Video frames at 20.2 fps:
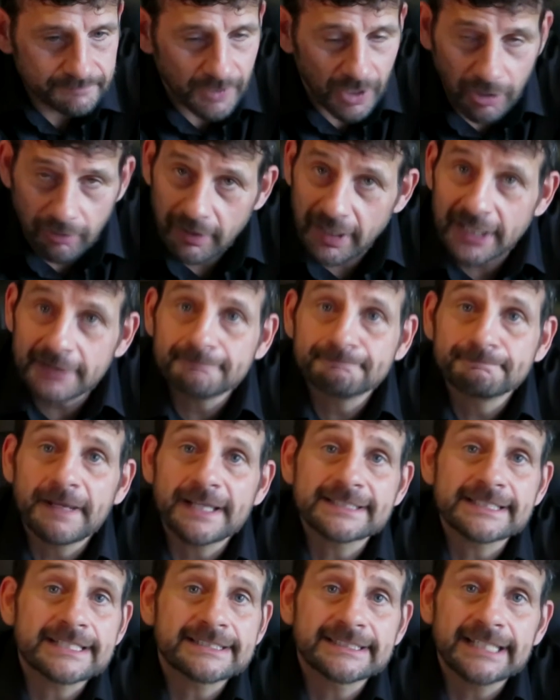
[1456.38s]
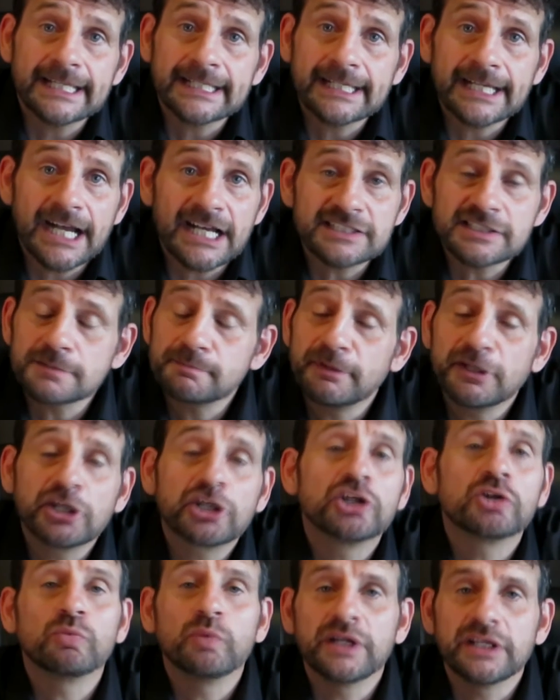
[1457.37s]
All right, as I said, guys, it's been a
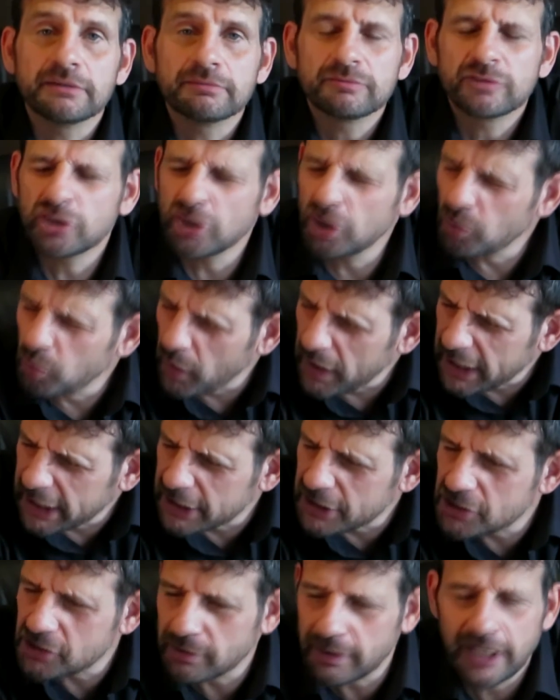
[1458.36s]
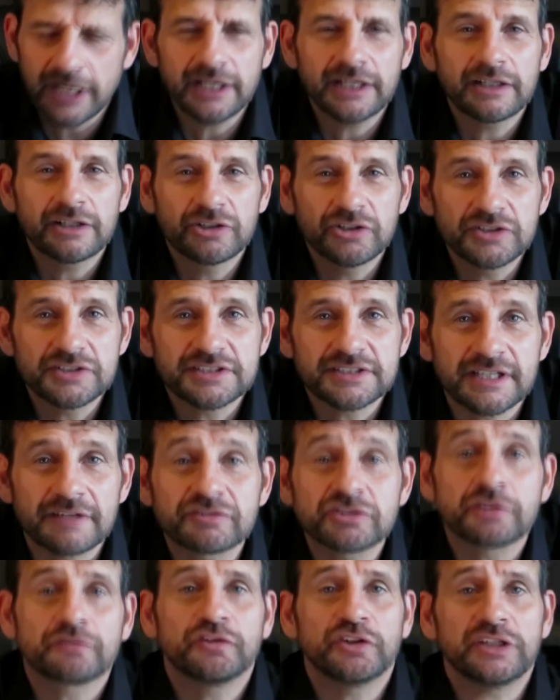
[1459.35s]
good week. Good week of trading, good
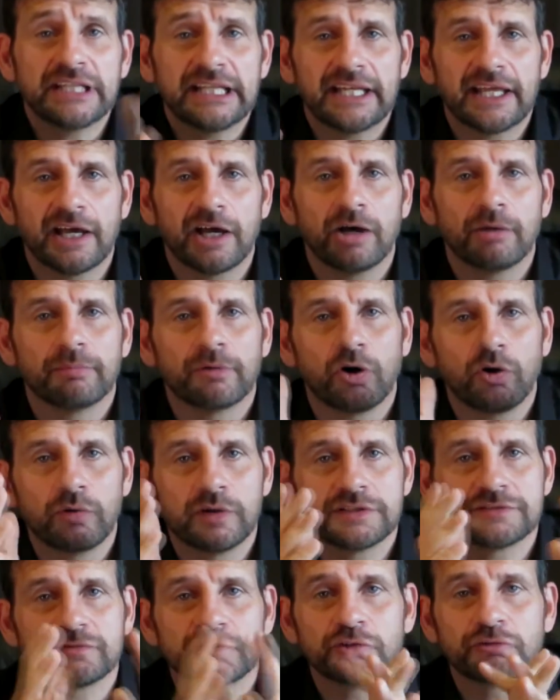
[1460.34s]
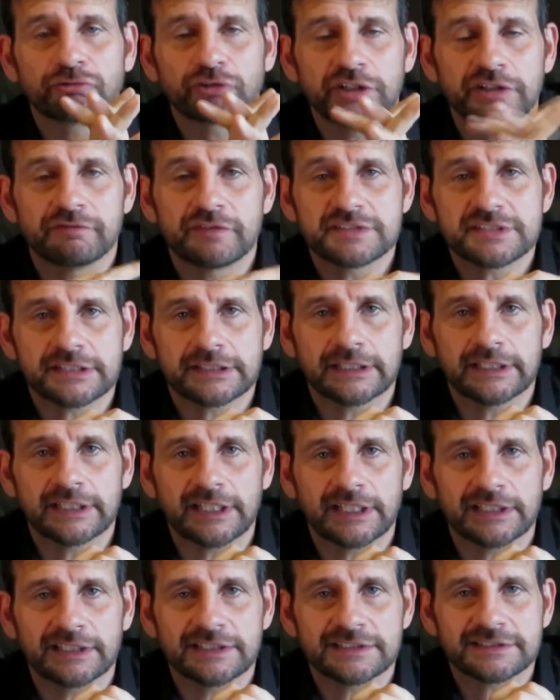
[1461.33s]
stuff. So if you need help, always feel free to visit
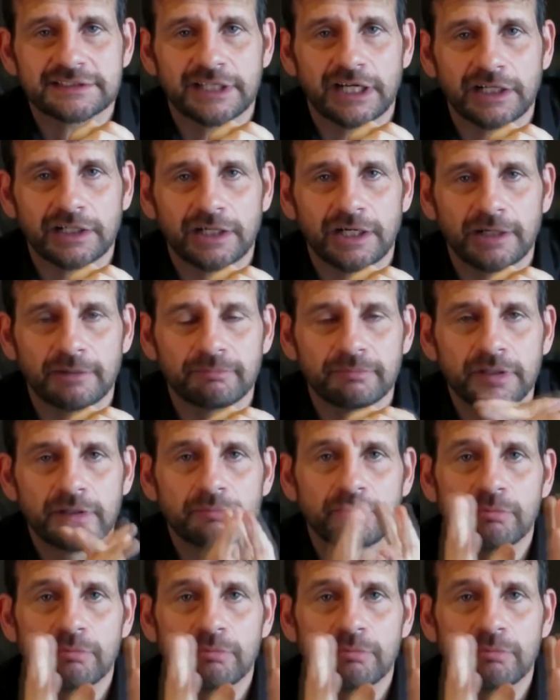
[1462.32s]
thelincolnlist.com.